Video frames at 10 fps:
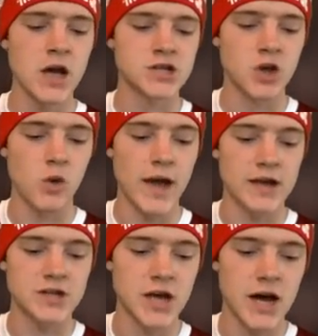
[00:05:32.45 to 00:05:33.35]
So we
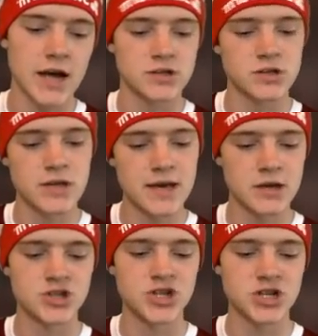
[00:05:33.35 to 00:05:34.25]
actually got eh,
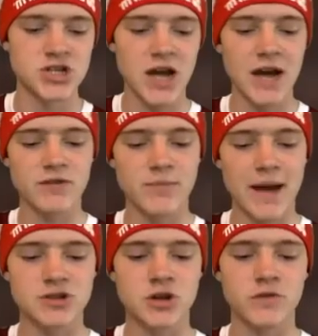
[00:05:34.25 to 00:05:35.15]
just shy of the
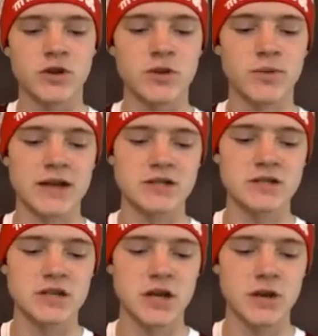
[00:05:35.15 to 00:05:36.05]
max trophy unit, but as you can
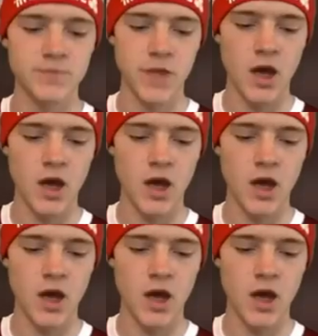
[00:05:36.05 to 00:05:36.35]
see here,